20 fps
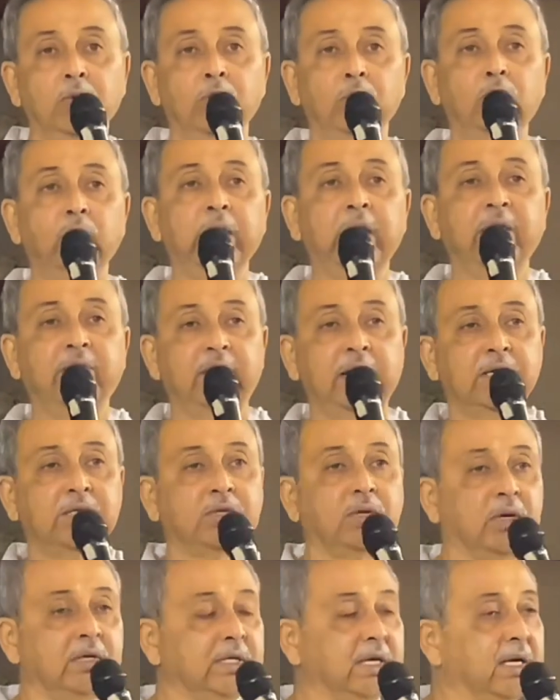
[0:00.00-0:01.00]
whoever has
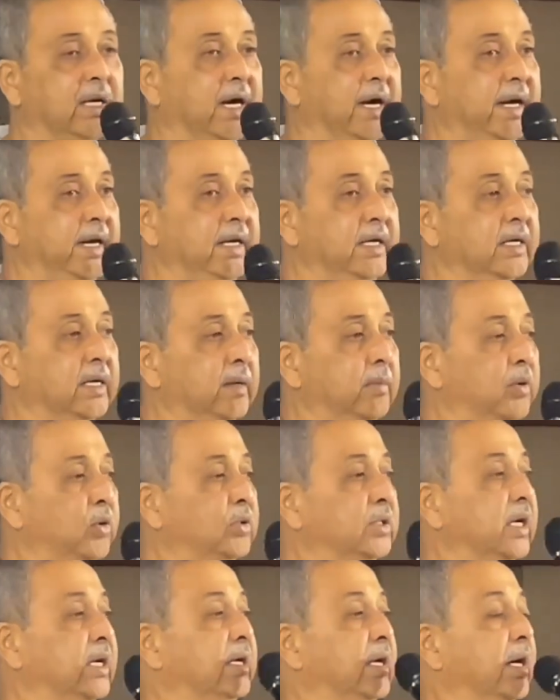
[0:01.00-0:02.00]
got an idea
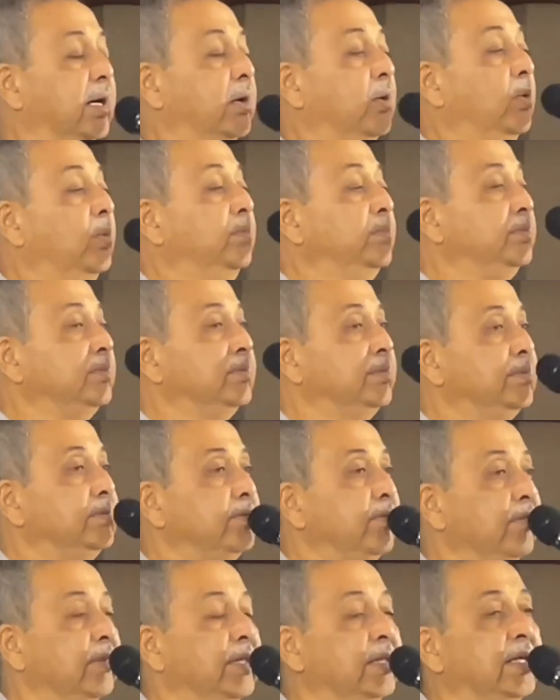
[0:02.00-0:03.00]
about the dark room,
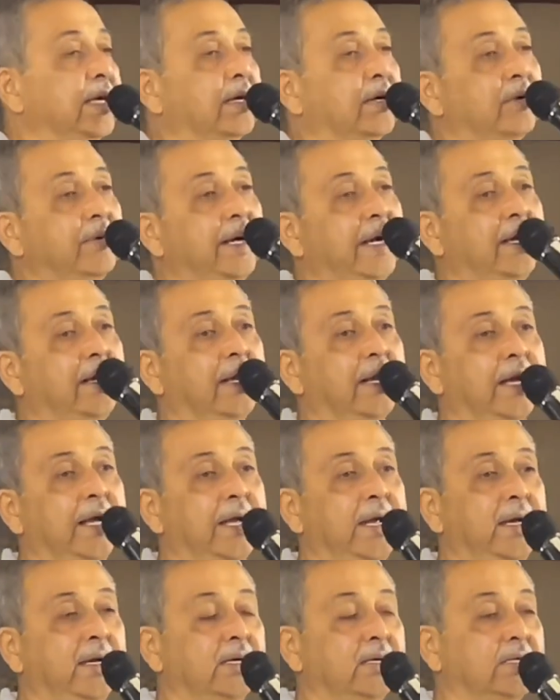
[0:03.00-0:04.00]
that red
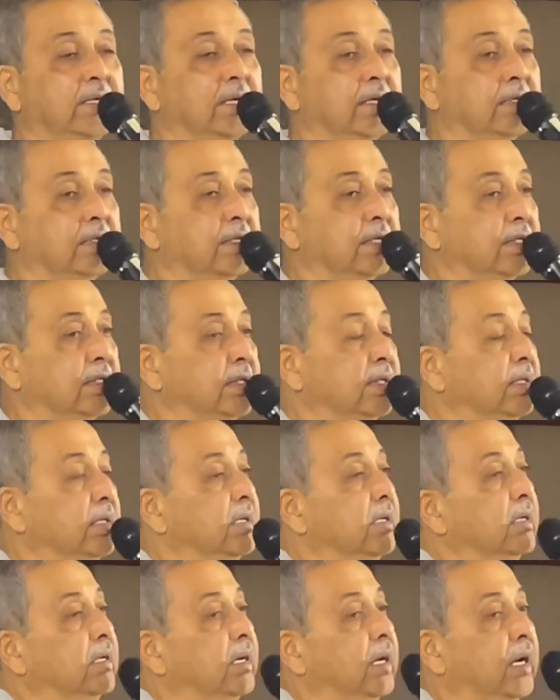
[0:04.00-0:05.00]
light
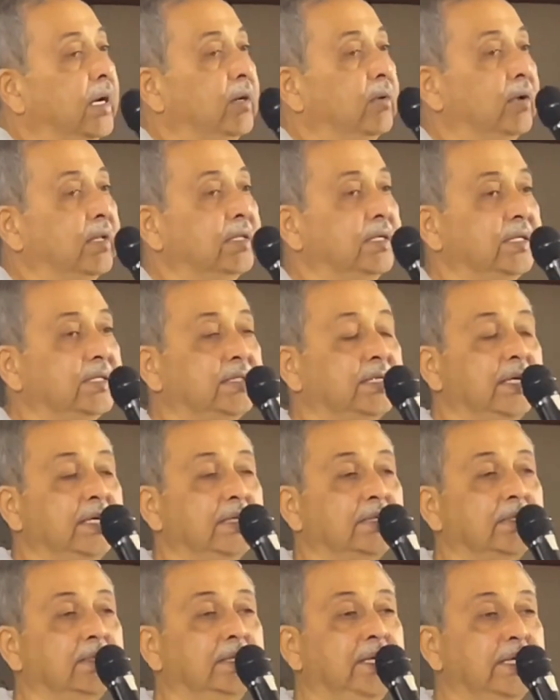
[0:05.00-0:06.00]
and all these
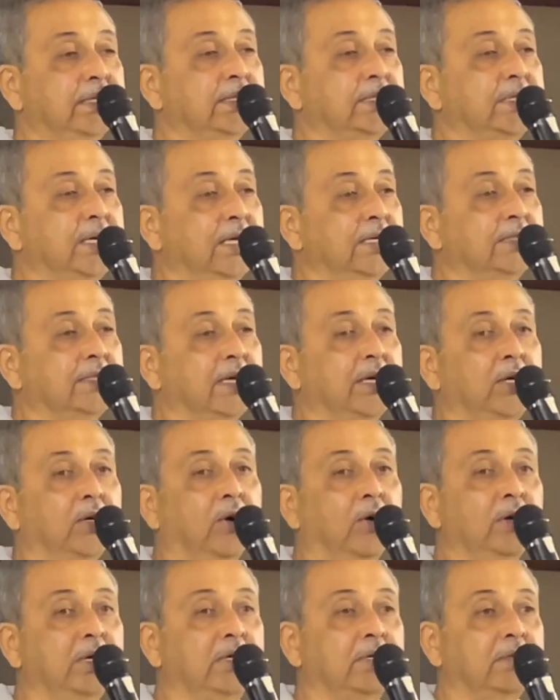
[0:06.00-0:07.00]
things are
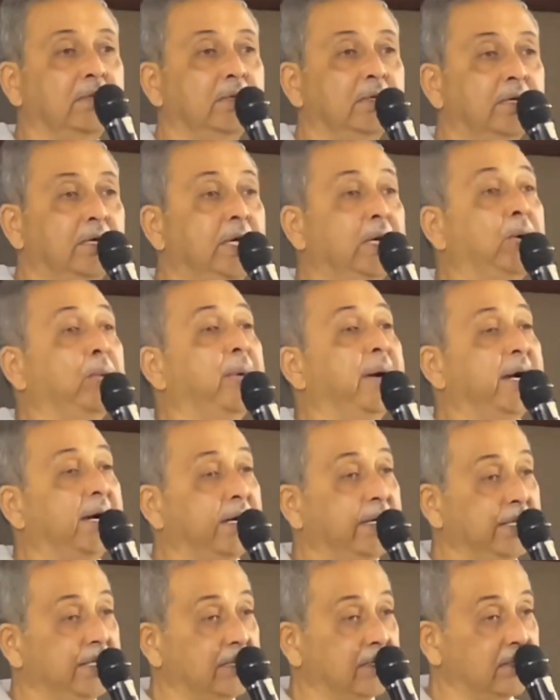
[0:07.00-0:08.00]
not
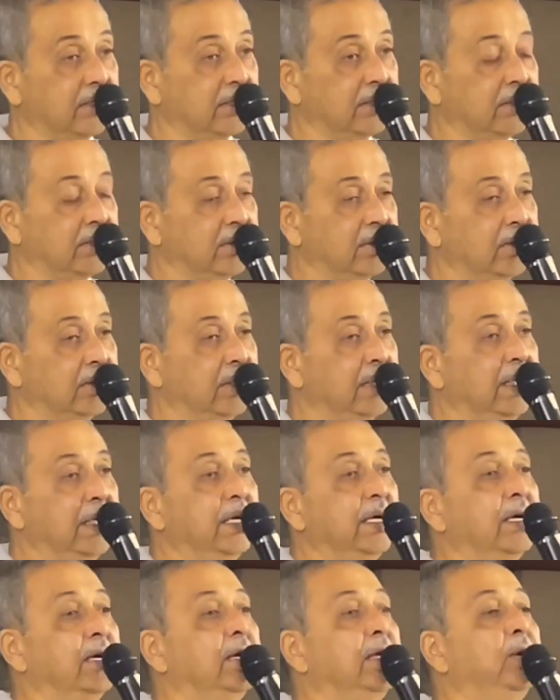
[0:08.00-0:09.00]
required here.
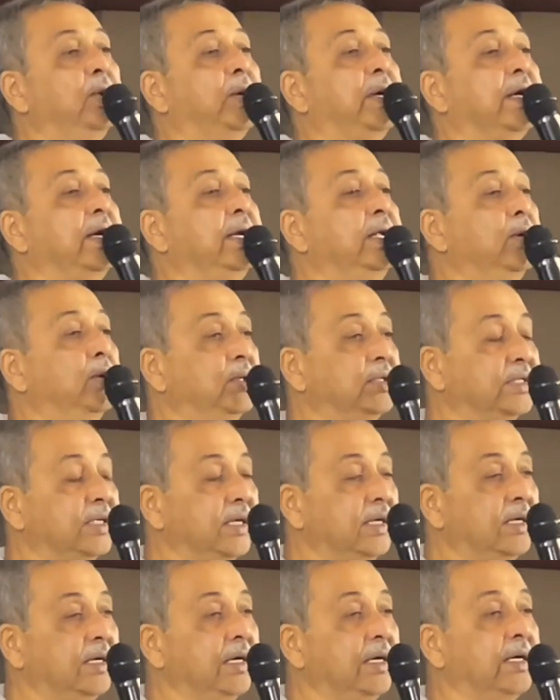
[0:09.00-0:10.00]
You can use
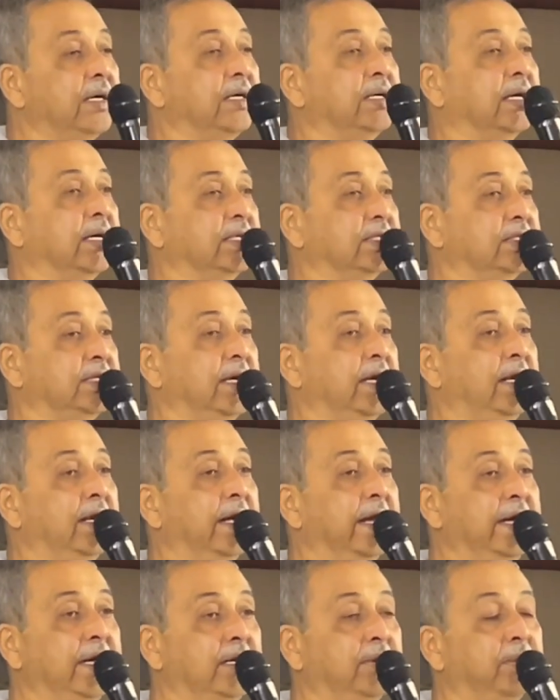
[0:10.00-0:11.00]
it in a tungsten
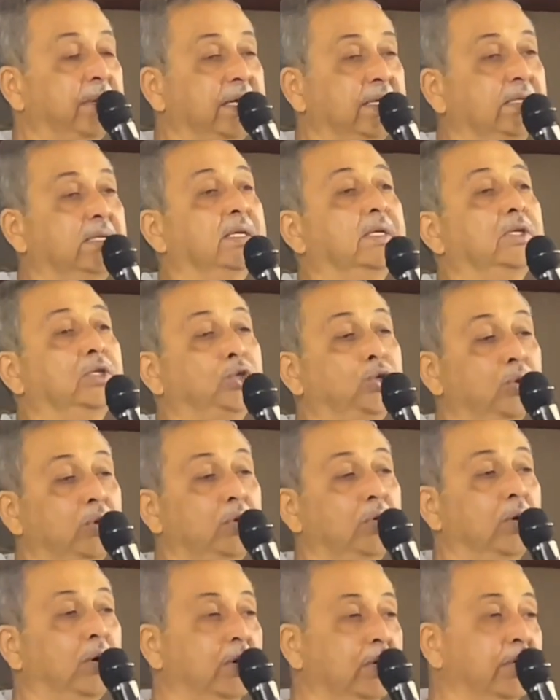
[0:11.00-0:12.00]
light, but it
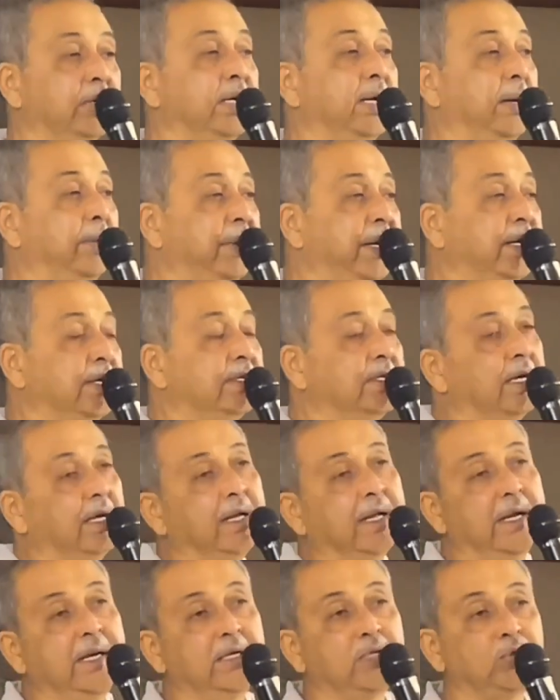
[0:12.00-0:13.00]
should not emit, the
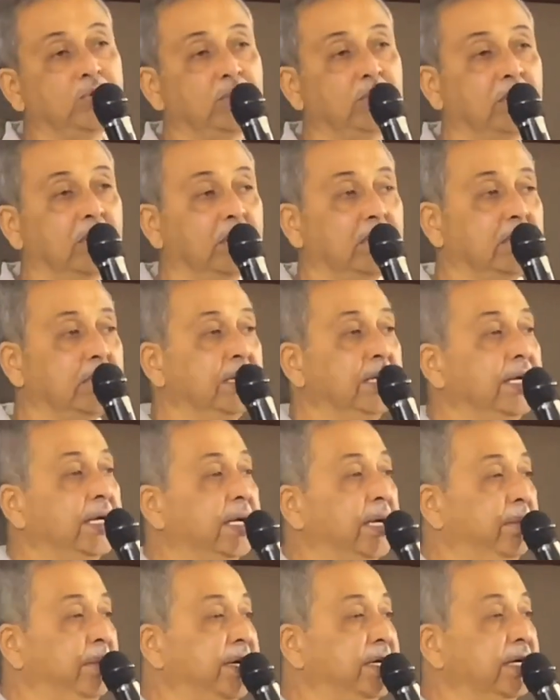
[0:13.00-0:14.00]
light should not
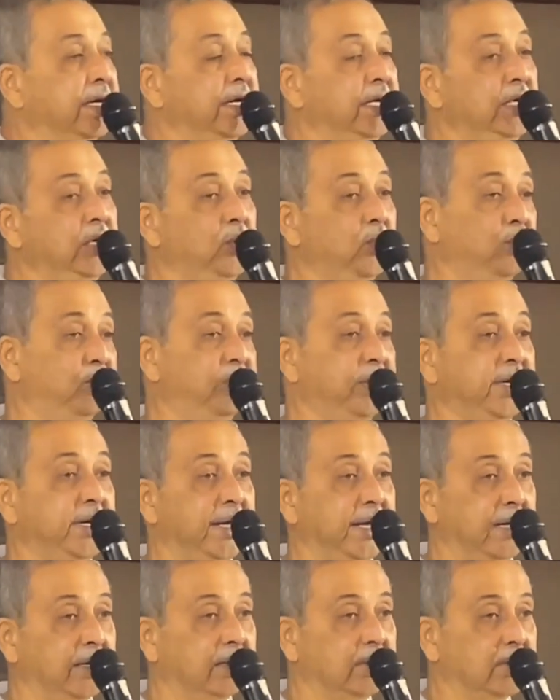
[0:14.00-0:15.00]
emit any UV
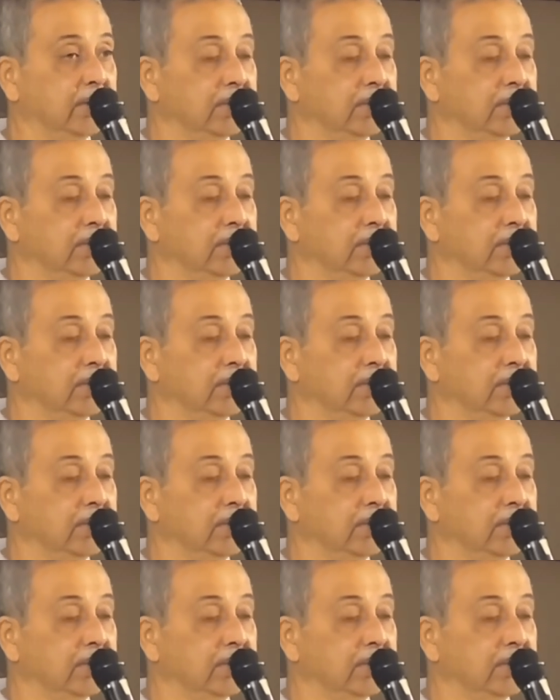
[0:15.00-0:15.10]
ray.